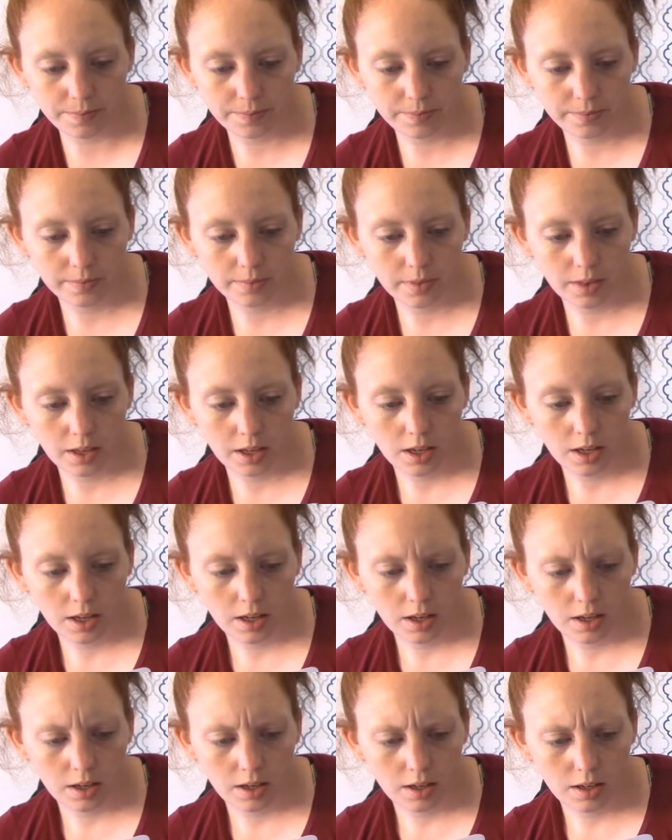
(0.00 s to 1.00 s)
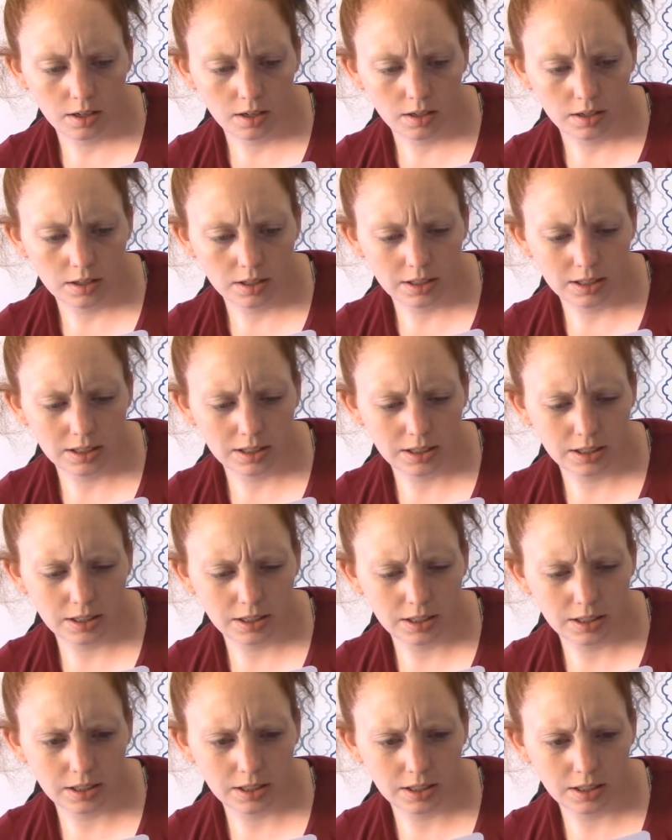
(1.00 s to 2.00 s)

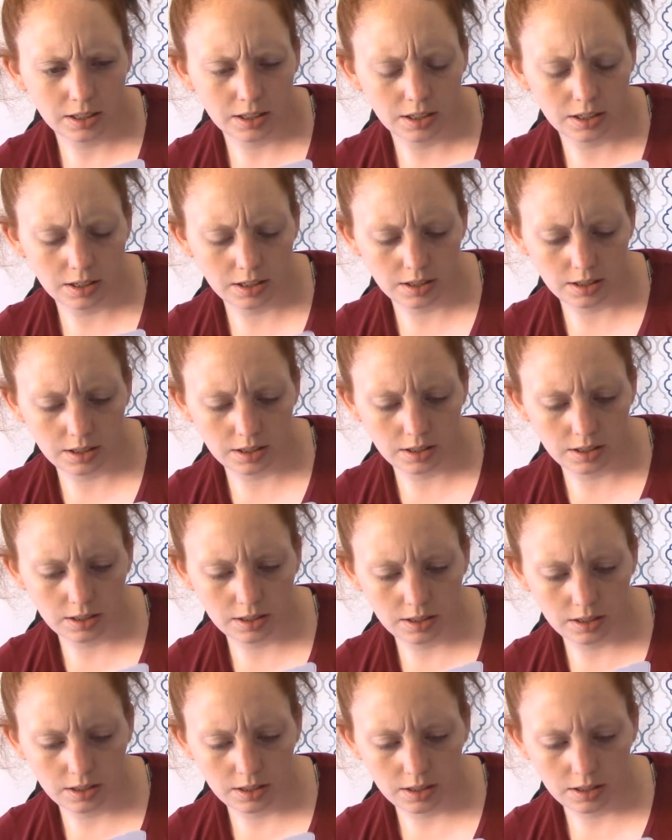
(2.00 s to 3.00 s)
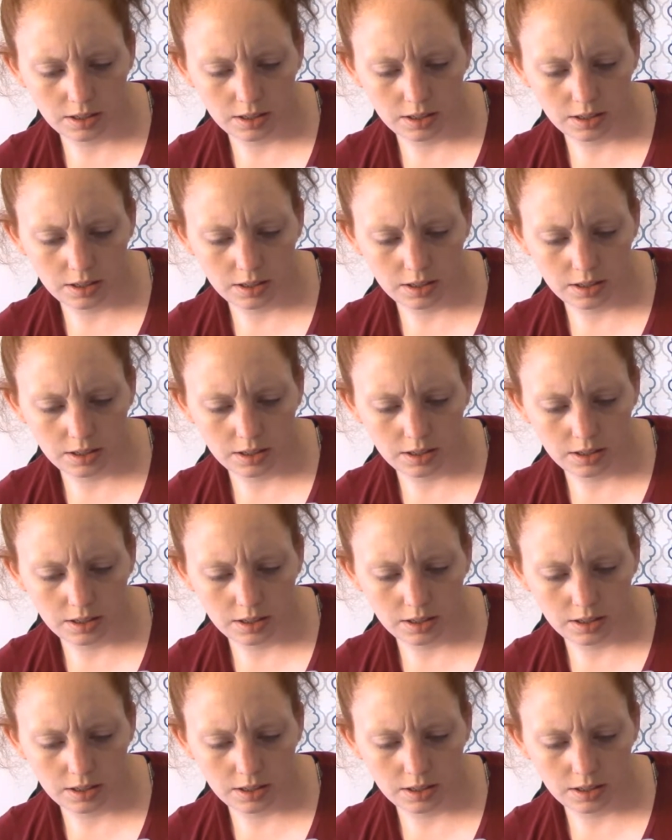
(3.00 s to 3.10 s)
No one is speaking in this clip.